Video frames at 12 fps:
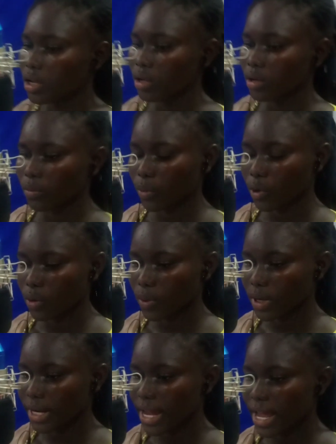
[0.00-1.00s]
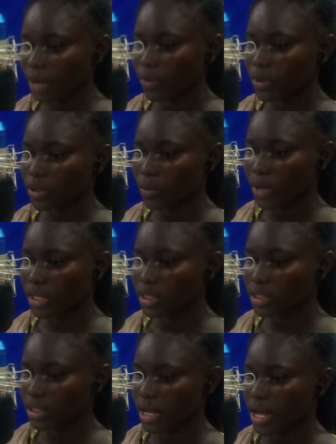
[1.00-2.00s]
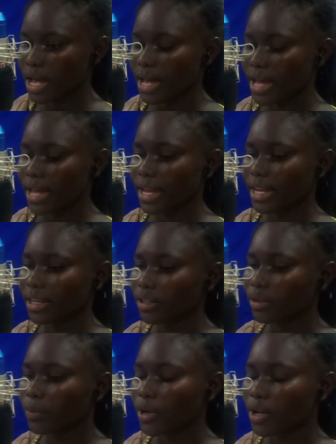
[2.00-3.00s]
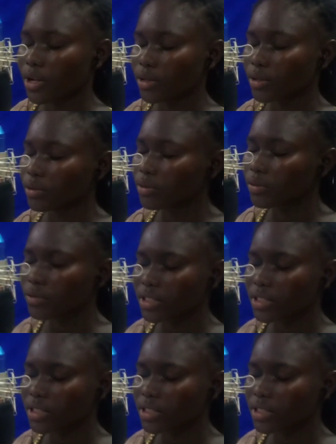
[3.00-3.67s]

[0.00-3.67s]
but what happens when the sky above runs